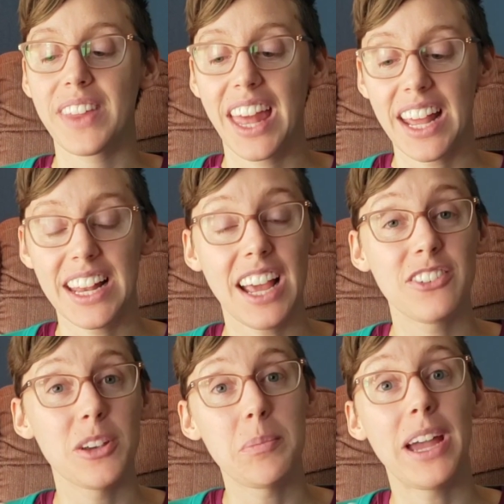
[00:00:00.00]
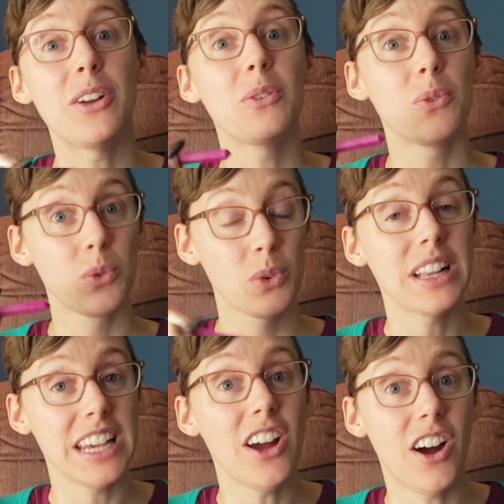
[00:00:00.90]
and I can actually bite
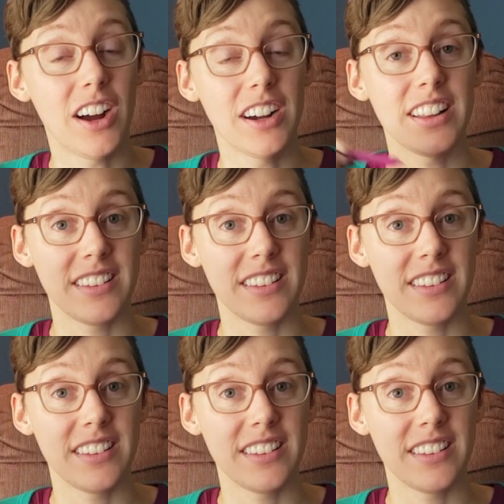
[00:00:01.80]
really hard.